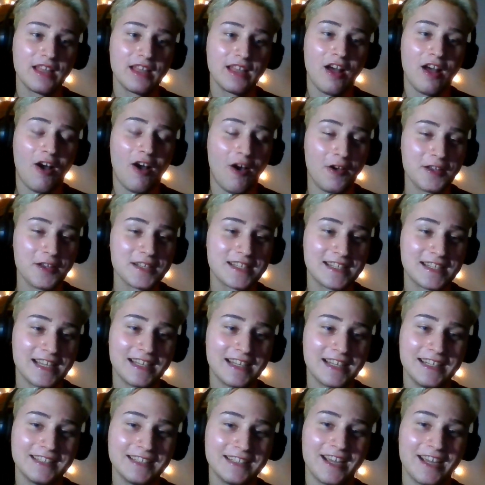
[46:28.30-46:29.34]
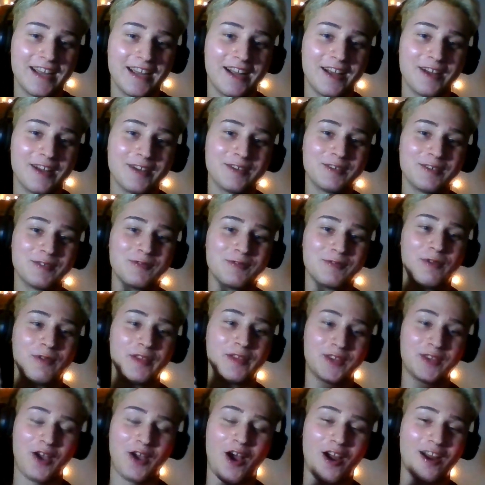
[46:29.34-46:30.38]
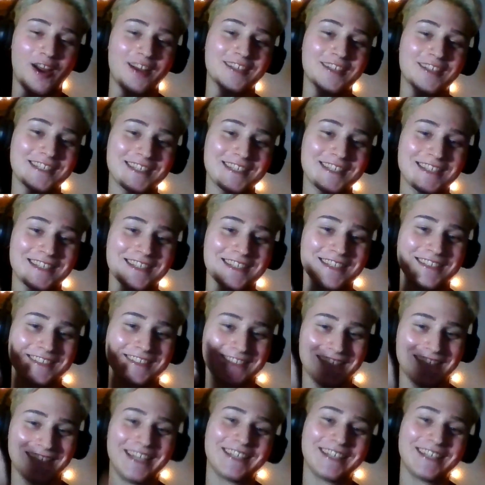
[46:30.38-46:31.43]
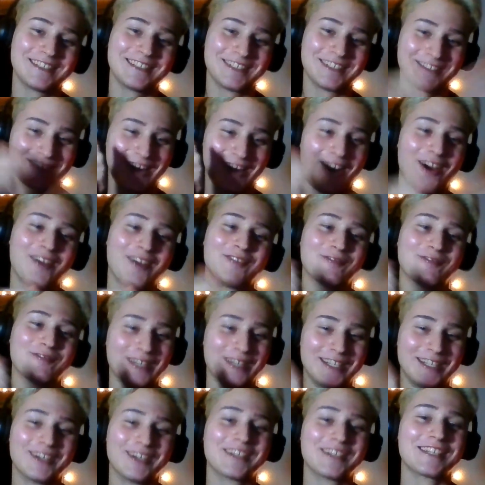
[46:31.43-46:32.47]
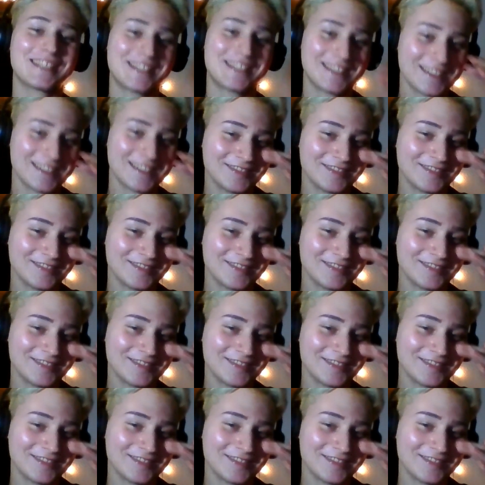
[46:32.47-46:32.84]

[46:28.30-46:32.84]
All standing there with carts, like cart readers.